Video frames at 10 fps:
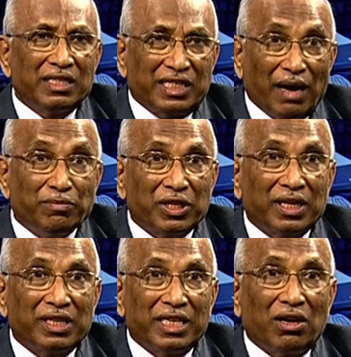
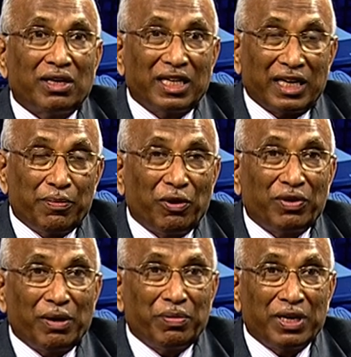Samsung, these are the type of
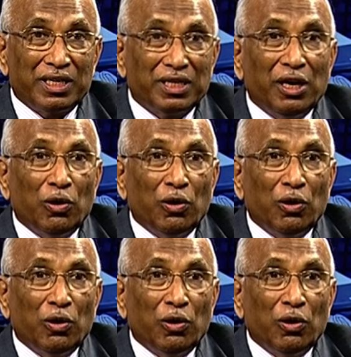companies